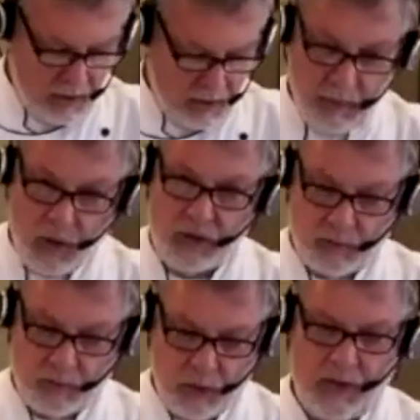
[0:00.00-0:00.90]
The most
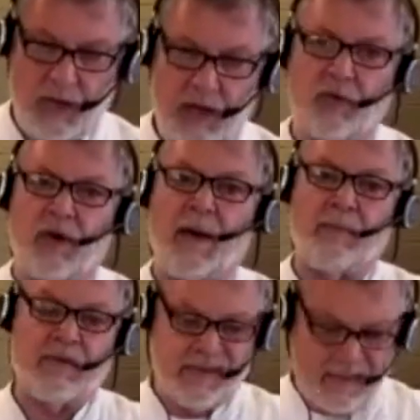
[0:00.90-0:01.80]
important thing is what
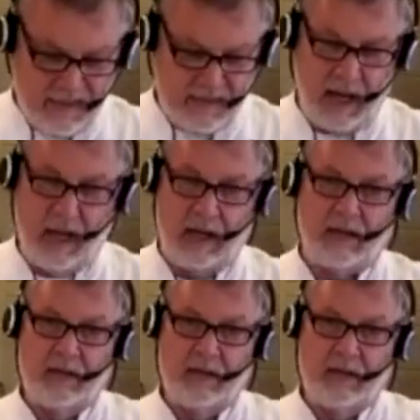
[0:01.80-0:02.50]
happens to this hand,